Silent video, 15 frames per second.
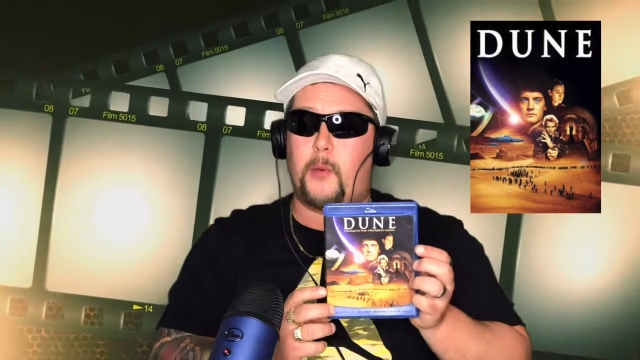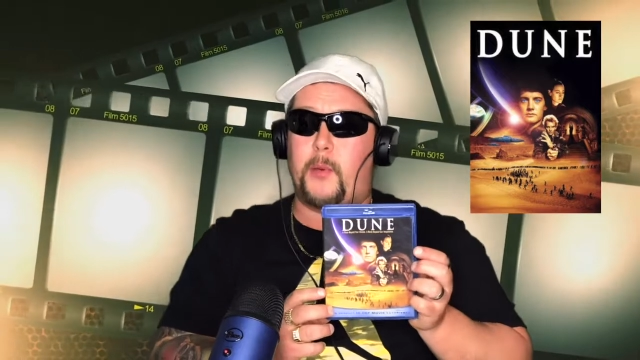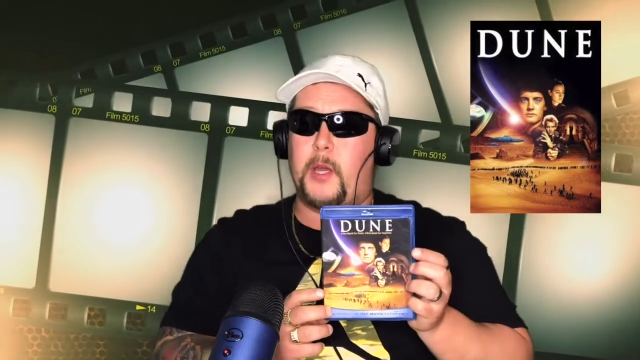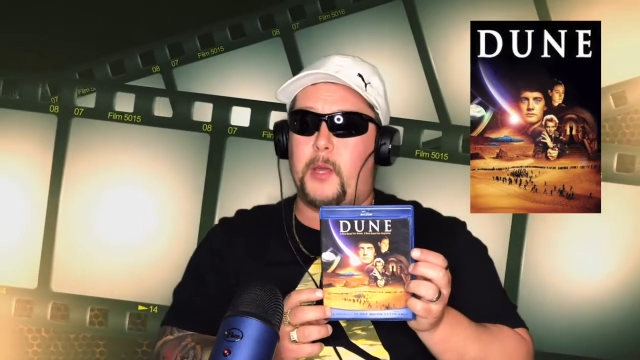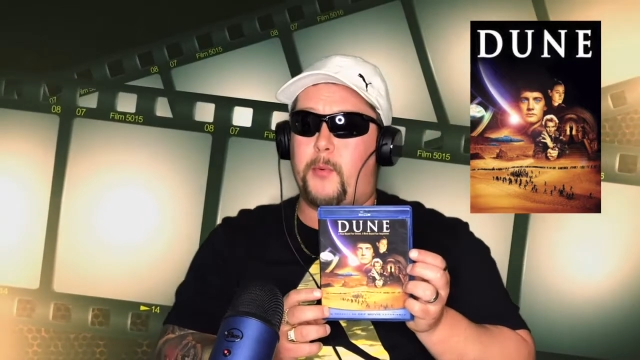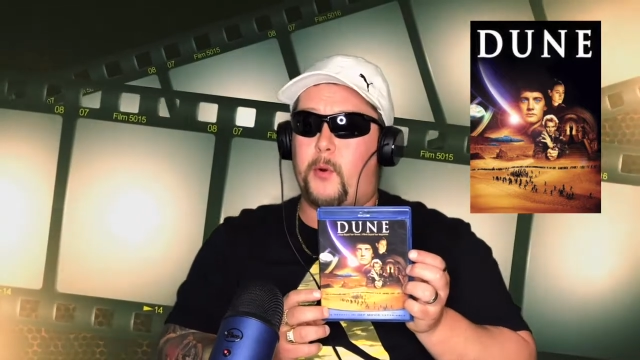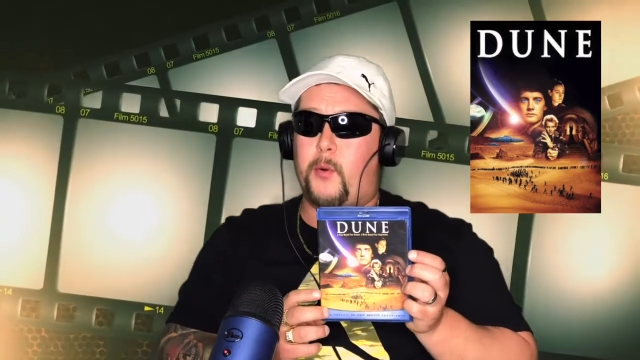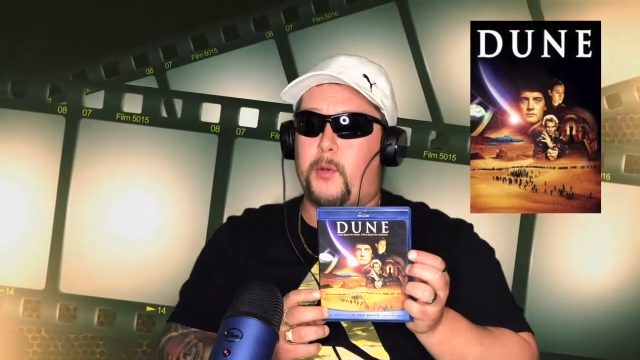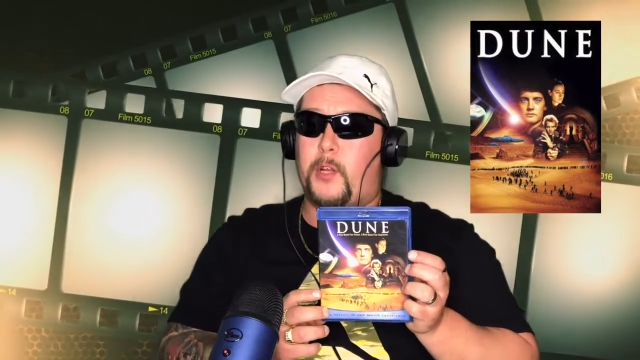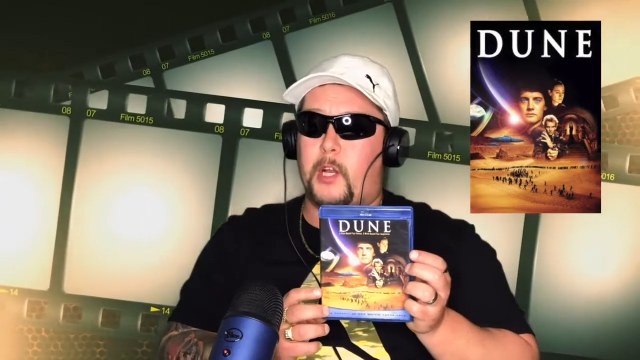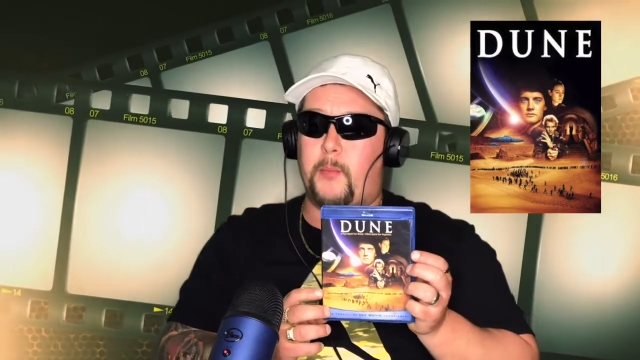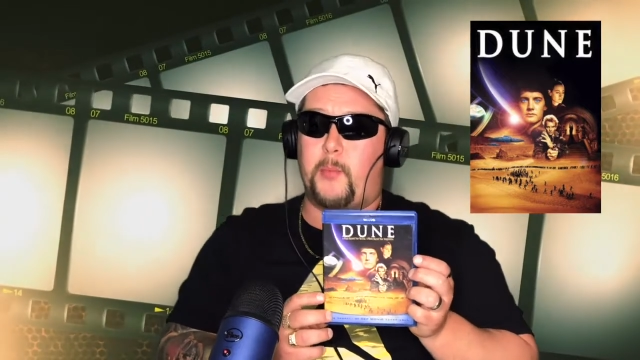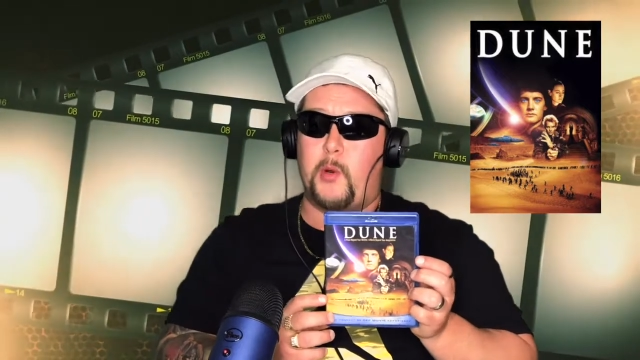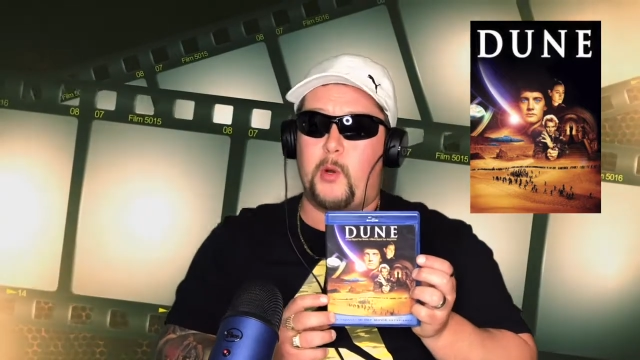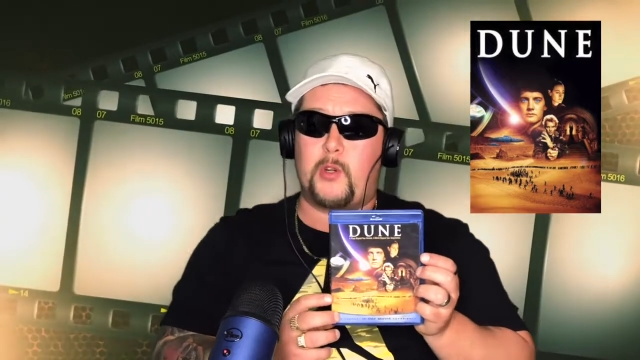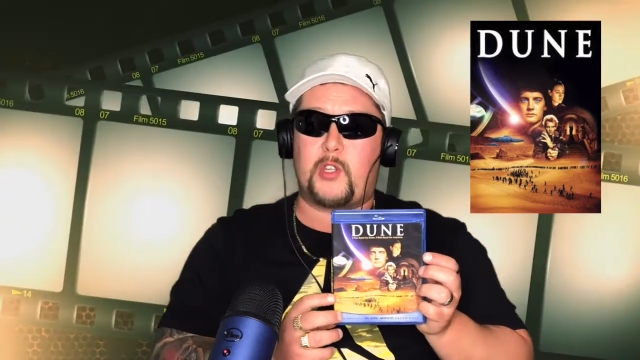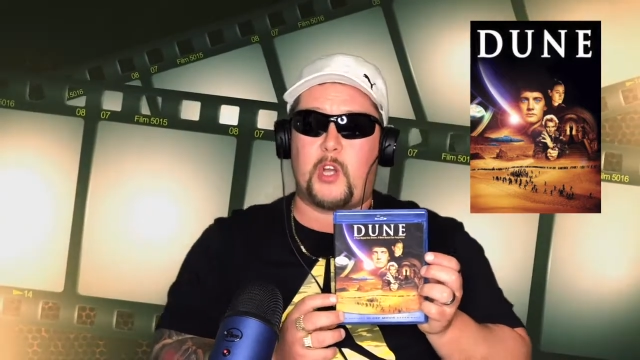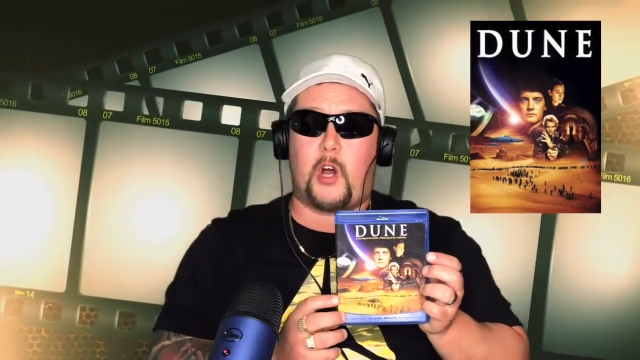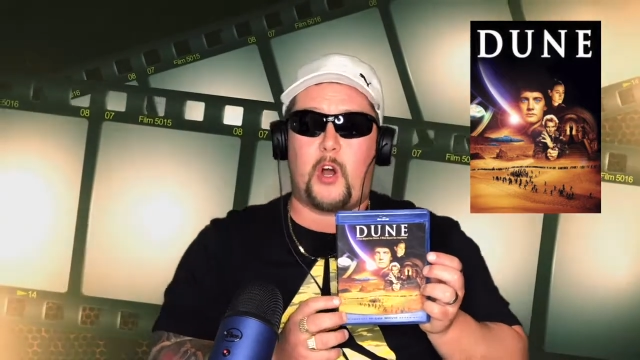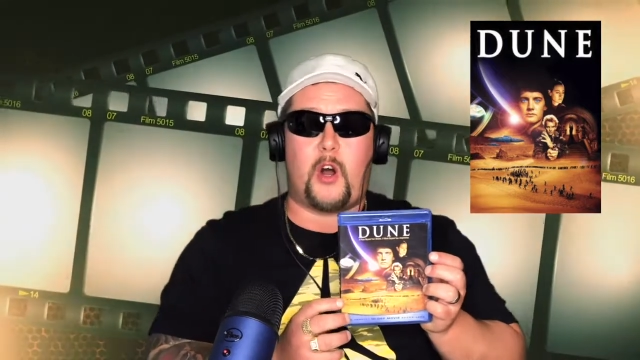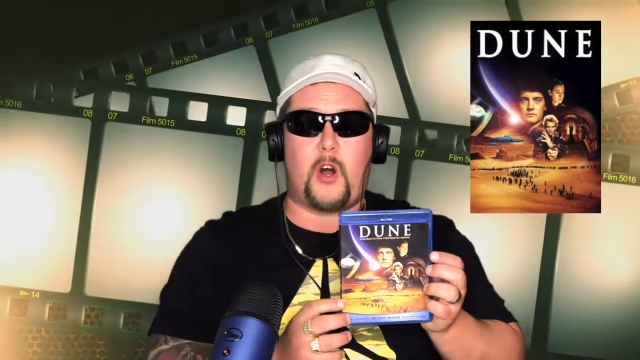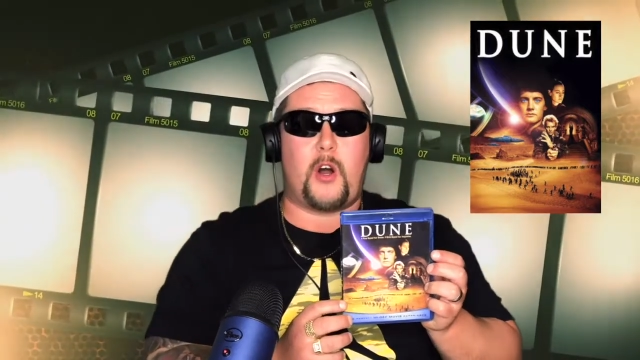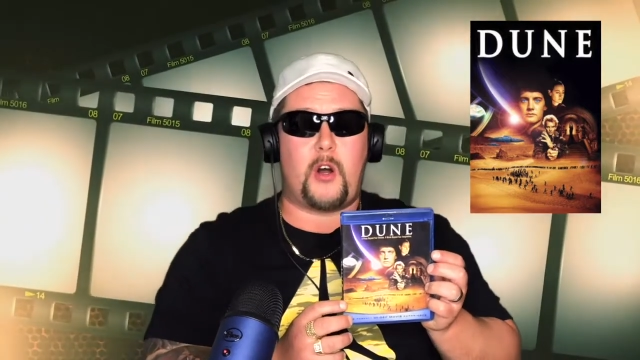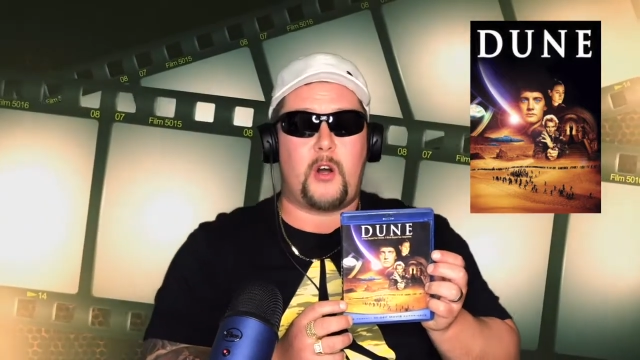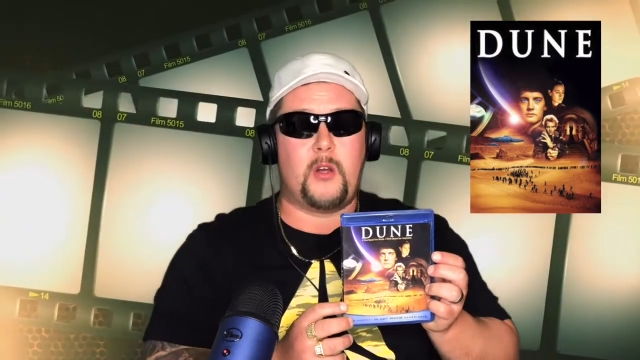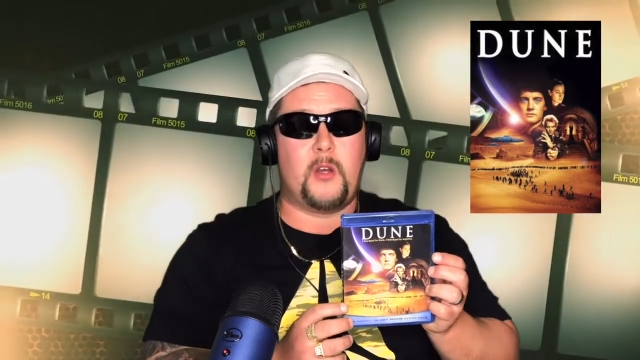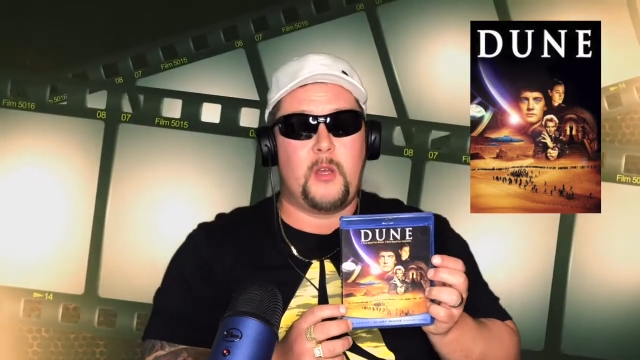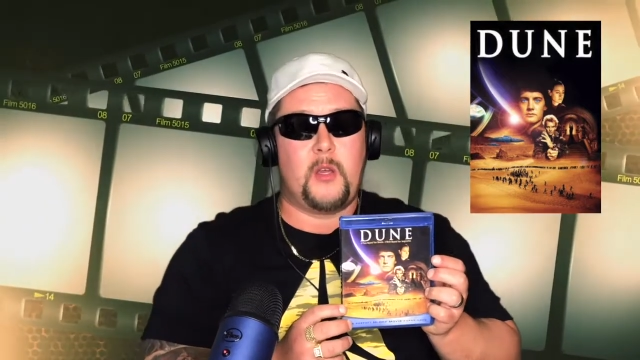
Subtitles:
of people that the books are...